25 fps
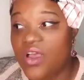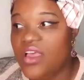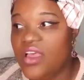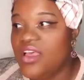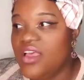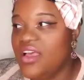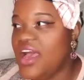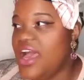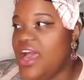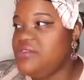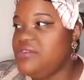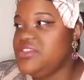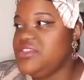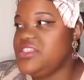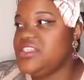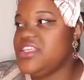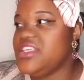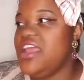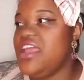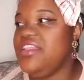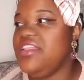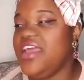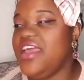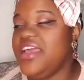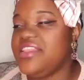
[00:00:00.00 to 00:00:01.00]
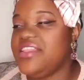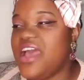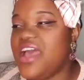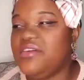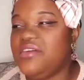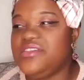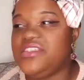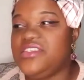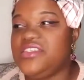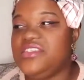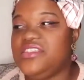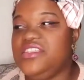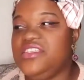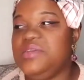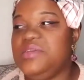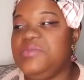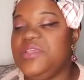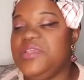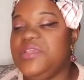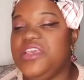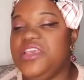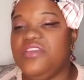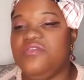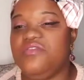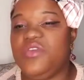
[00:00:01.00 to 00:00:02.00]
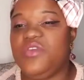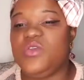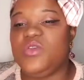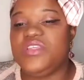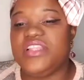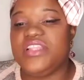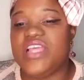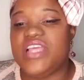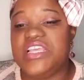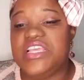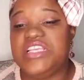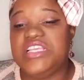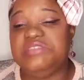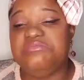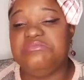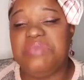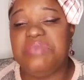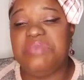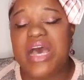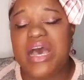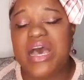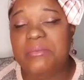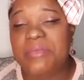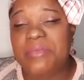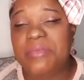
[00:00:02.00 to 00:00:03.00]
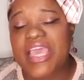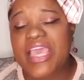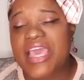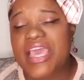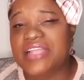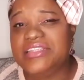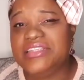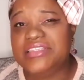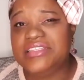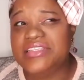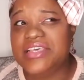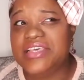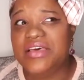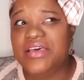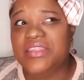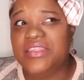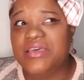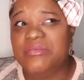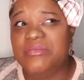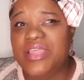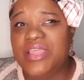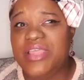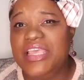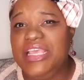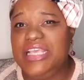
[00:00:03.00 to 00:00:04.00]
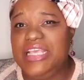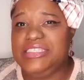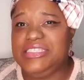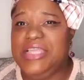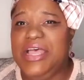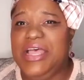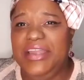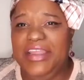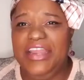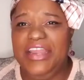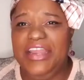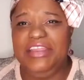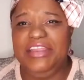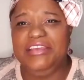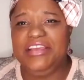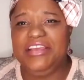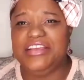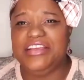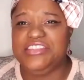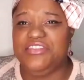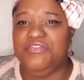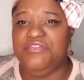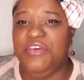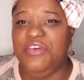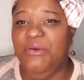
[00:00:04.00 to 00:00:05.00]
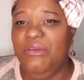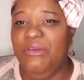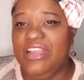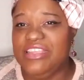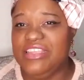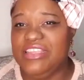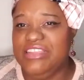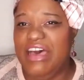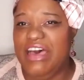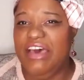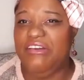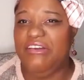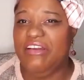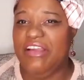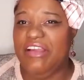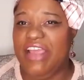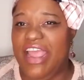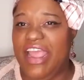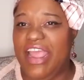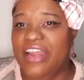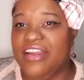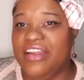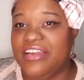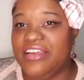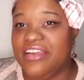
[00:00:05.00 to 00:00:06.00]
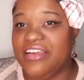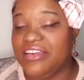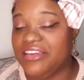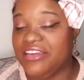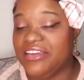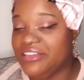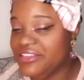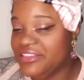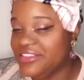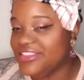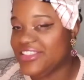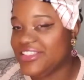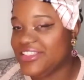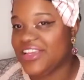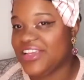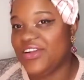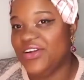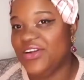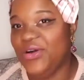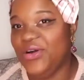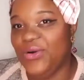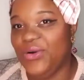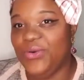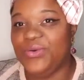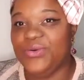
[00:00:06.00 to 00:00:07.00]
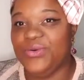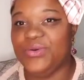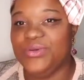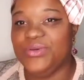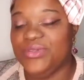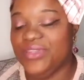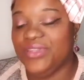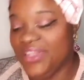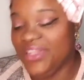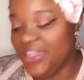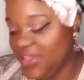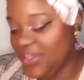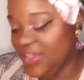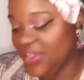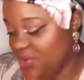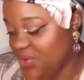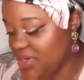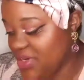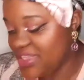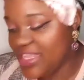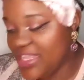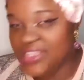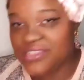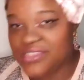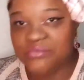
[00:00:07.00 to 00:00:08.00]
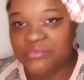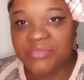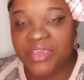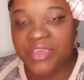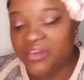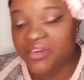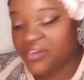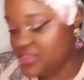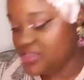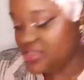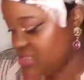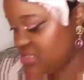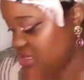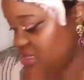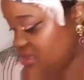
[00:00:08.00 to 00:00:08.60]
I'm just kind of like, that was just deeply confusing that his mommy had to tell him, he's not eating because the food is not organic. It's like, oh, Lord, that's embarrassing.